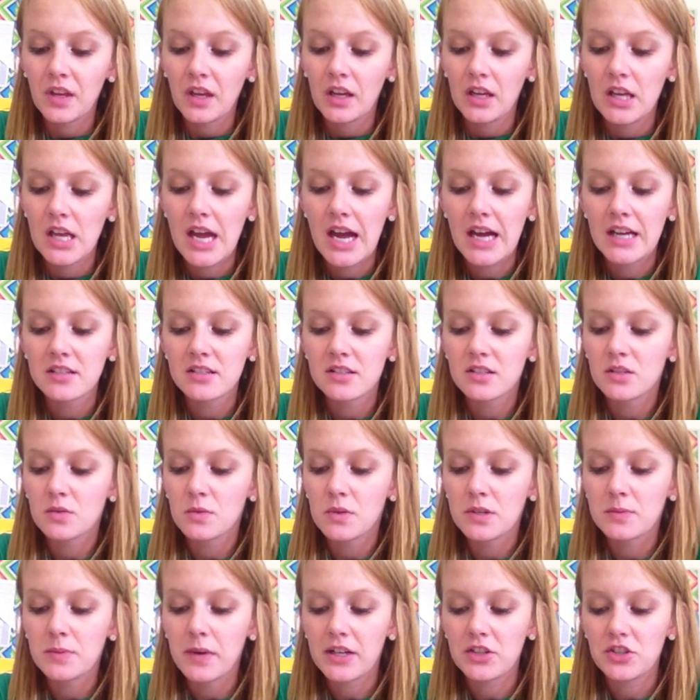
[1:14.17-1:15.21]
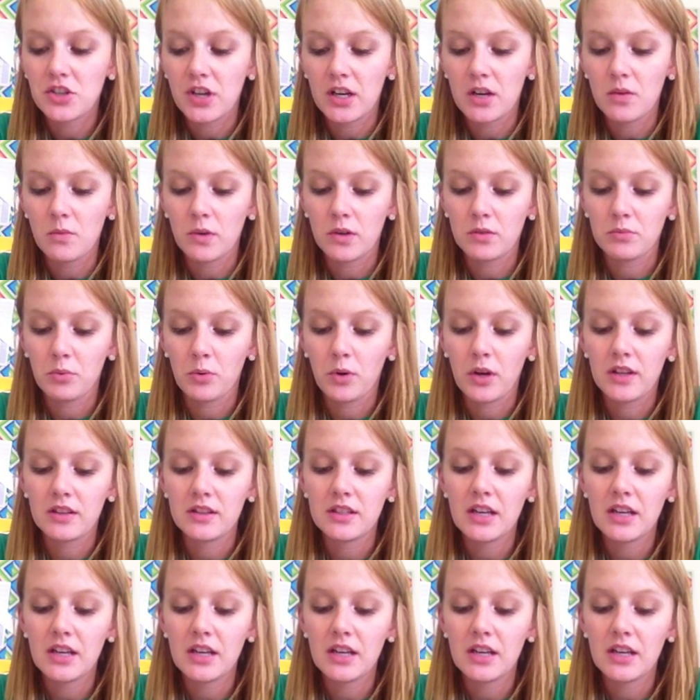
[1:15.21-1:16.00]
He has to squeeze by Jed at one point.